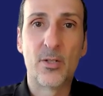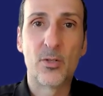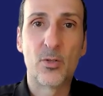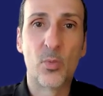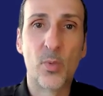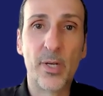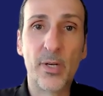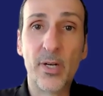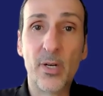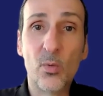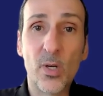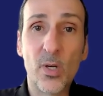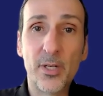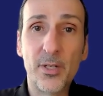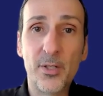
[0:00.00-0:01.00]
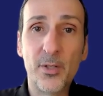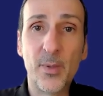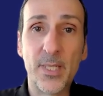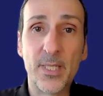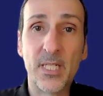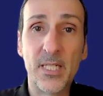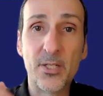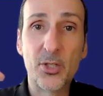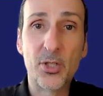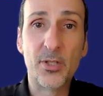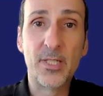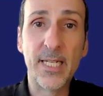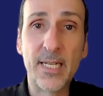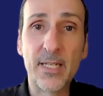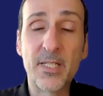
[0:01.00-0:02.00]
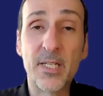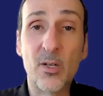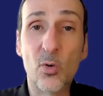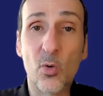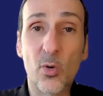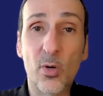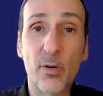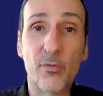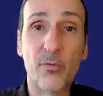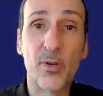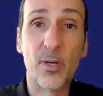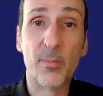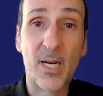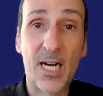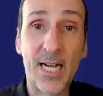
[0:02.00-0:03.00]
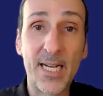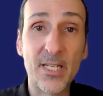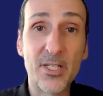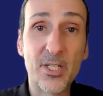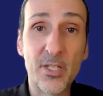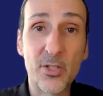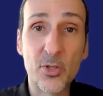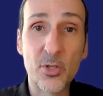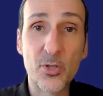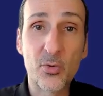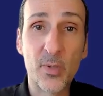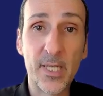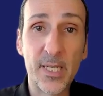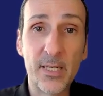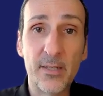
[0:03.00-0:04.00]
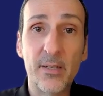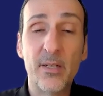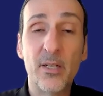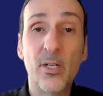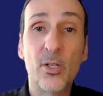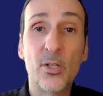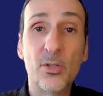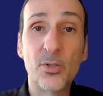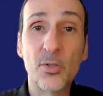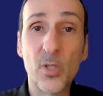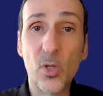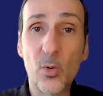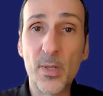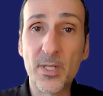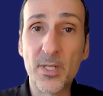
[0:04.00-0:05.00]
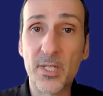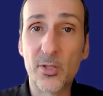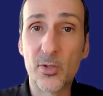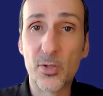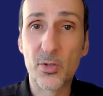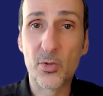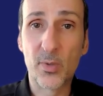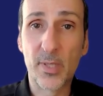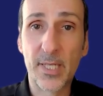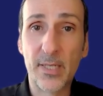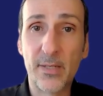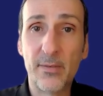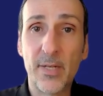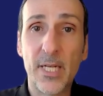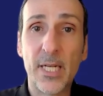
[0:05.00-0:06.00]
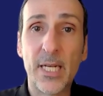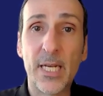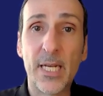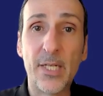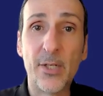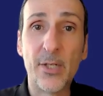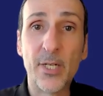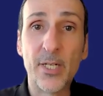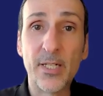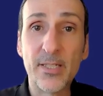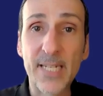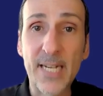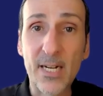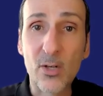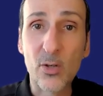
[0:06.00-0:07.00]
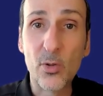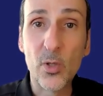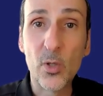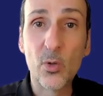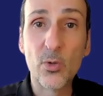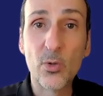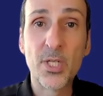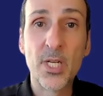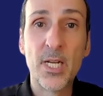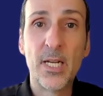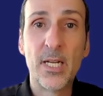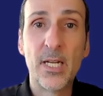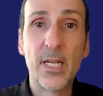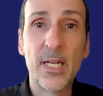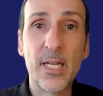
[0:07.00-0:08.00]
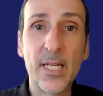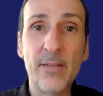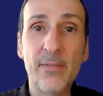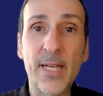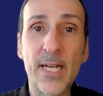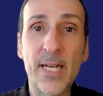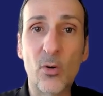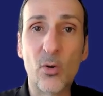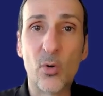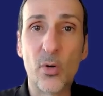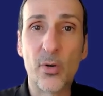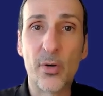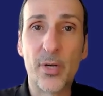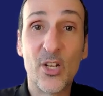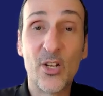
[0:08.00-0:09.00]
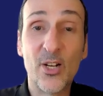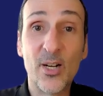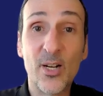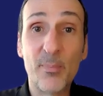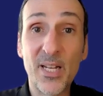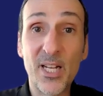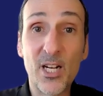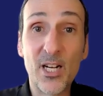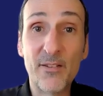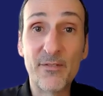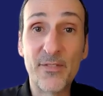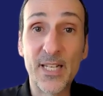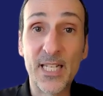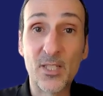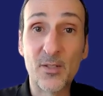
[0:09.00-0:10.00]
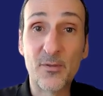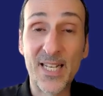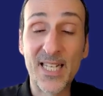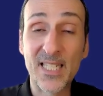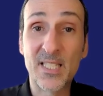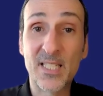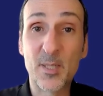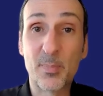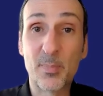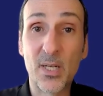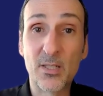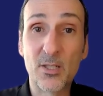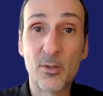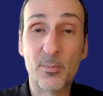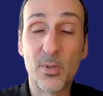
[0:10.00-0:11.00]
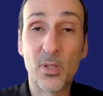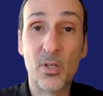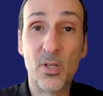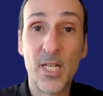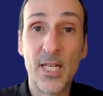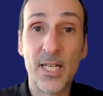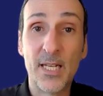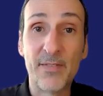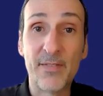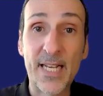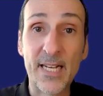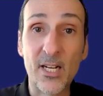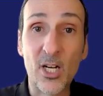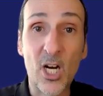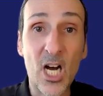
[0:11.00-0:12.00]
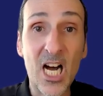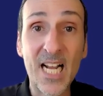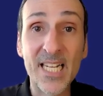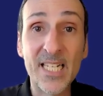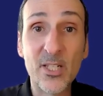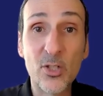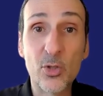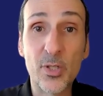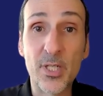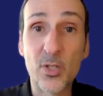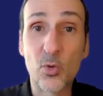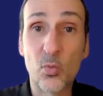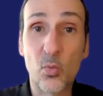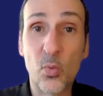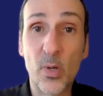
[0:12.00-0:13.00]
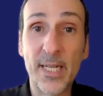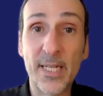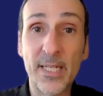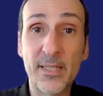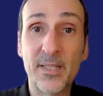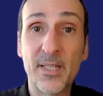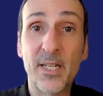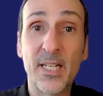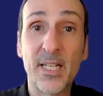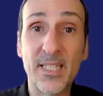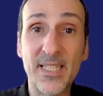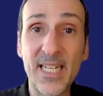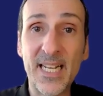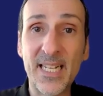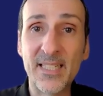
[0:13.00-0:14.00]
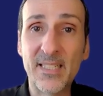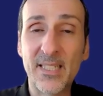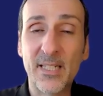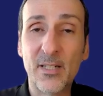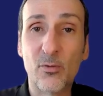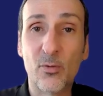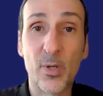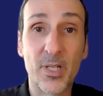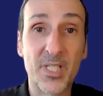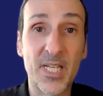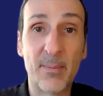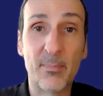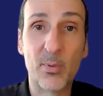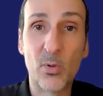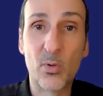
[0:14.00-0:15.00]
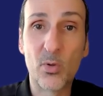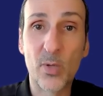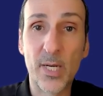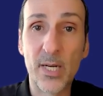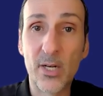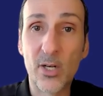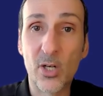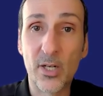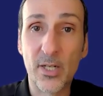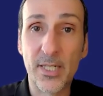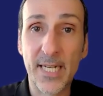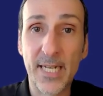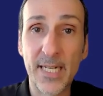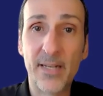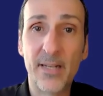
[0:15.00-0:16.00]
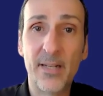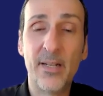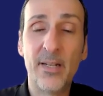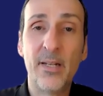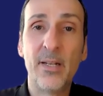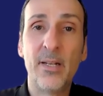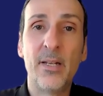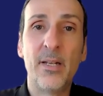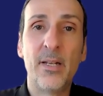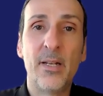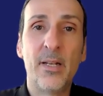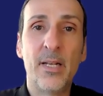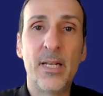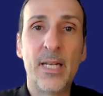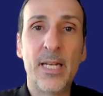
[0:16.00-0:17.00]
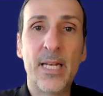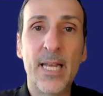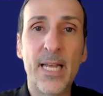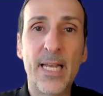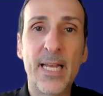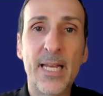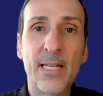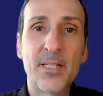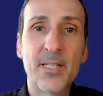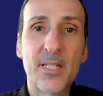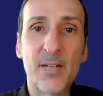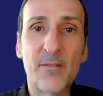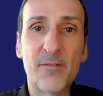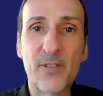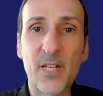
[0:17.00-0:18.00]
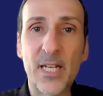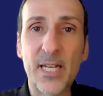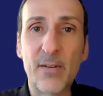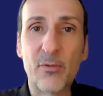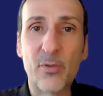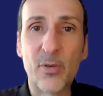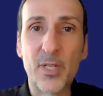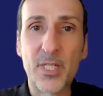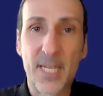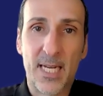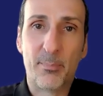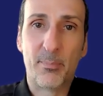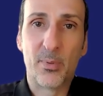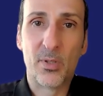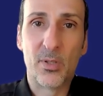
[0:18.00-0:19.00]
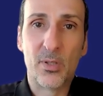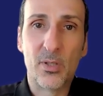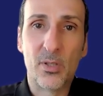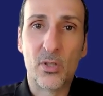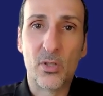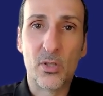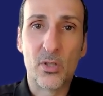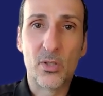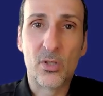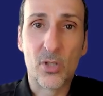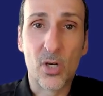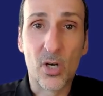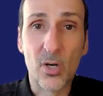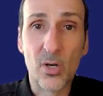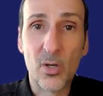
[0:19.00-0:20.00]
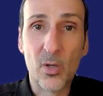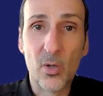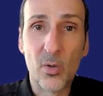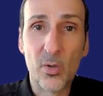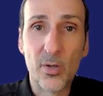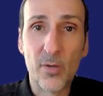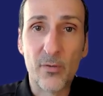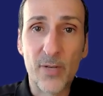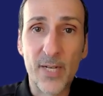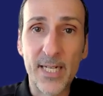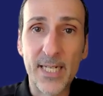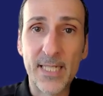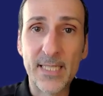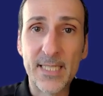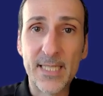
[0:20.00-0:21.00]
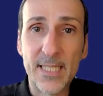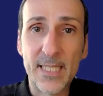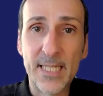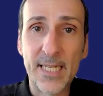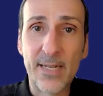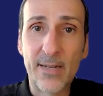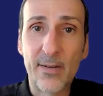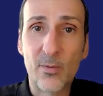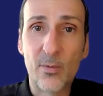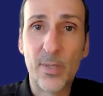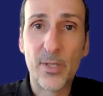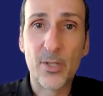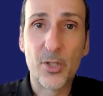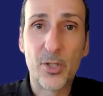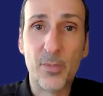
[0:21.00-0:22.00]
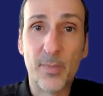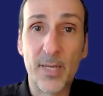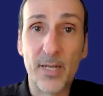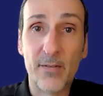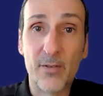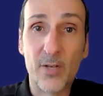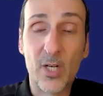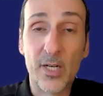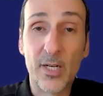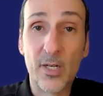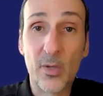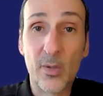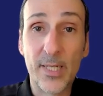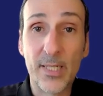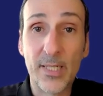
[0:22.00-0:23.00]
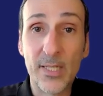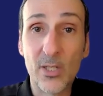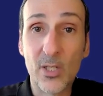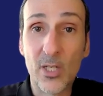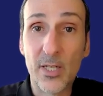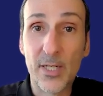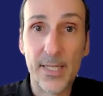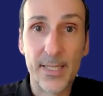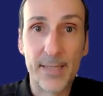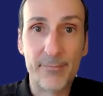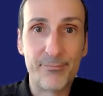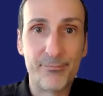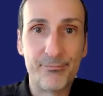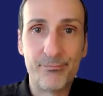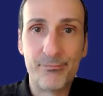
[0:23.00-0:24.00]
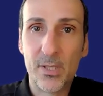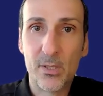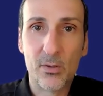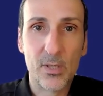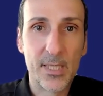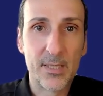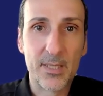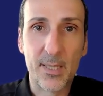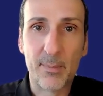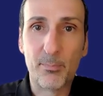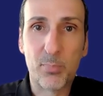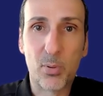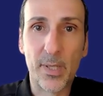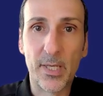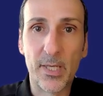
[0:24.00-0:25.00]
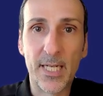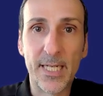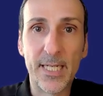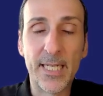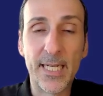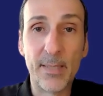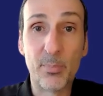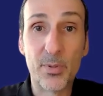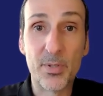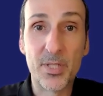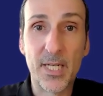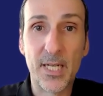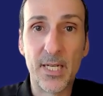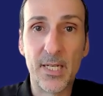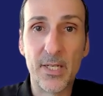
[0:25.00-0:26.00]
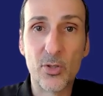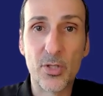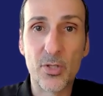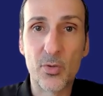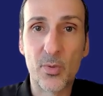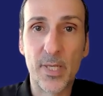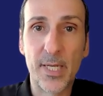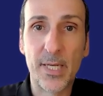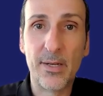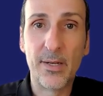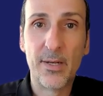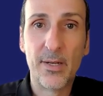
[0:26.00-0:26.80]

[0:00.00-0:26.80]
So what you're going to want to do is list your debts in order from highest interest rate to lowest interest rate, and you're going to tackle those in that order. You're going to pay off as fast as possible that high interest rate debt, for example, credit card debt, and stuff like, for example, car loan or financing debt, which you might have gotten a great deal on at, let's say 0.99% interest rate.